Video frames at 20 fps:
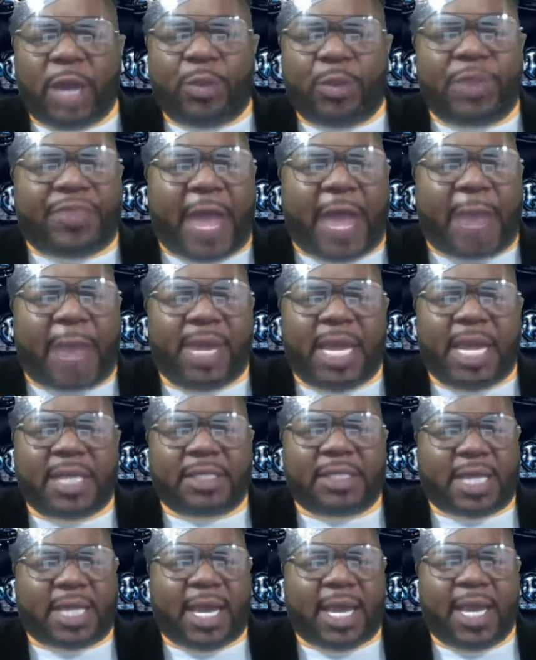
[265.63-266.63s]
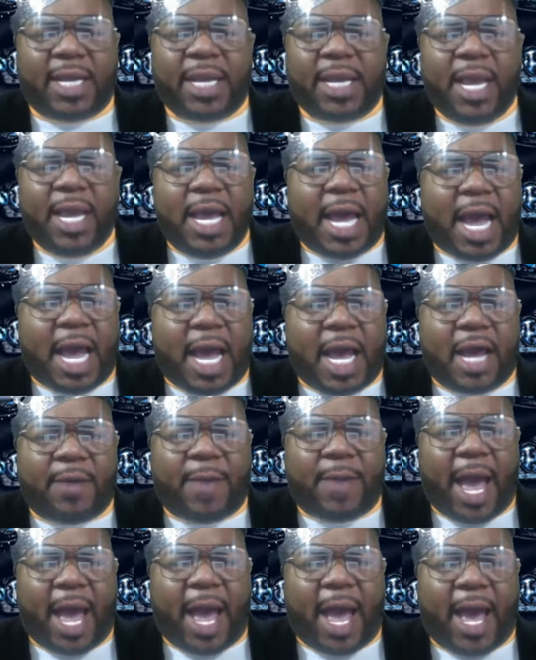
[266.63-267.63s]
With that being said,
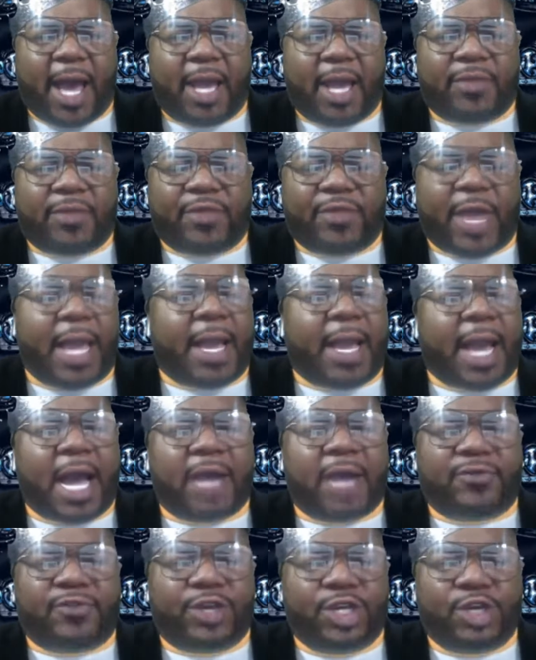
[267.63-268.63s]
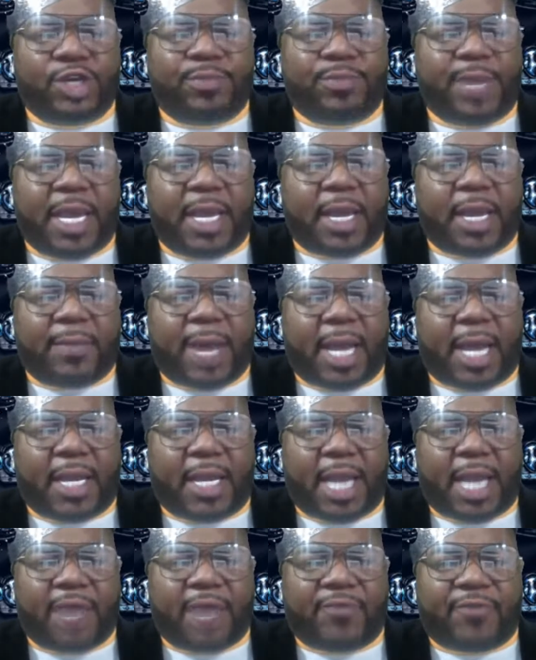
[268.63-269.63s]
I thank God for you being in my
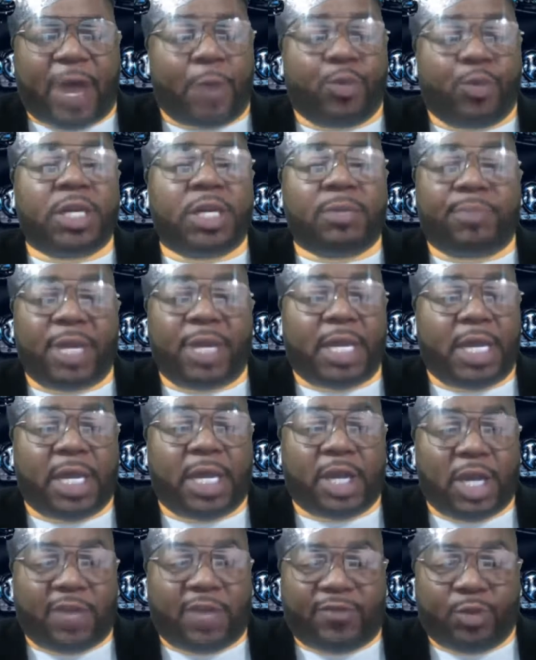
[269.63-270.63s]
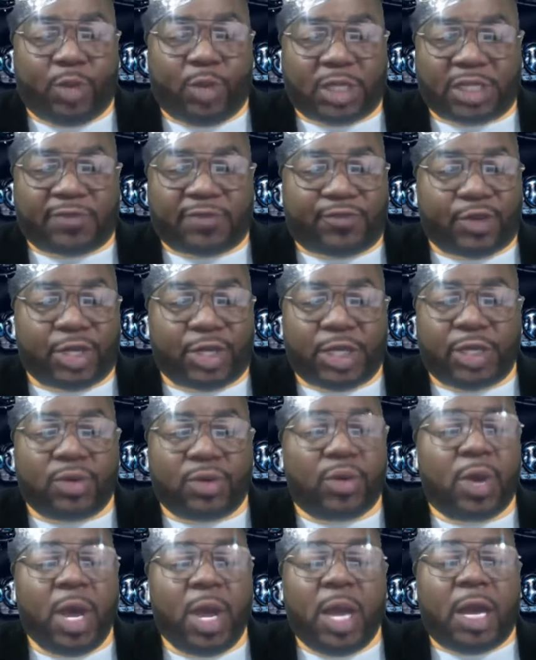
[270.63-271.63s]
life. I wouldn't be here if it wasn't for
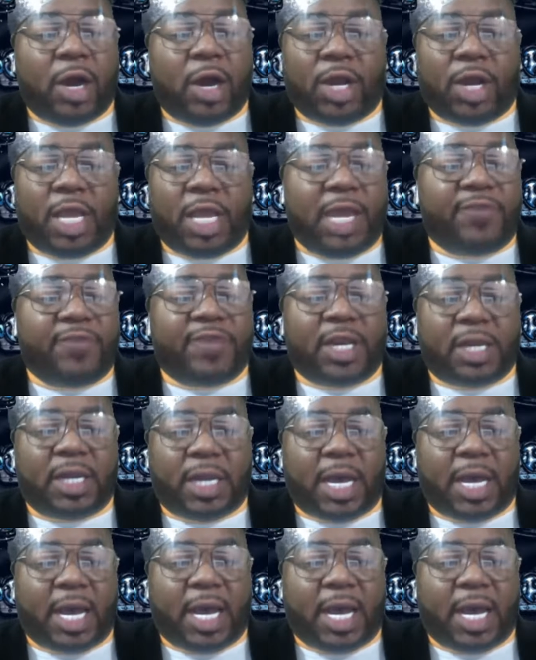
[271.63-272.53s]
you, or even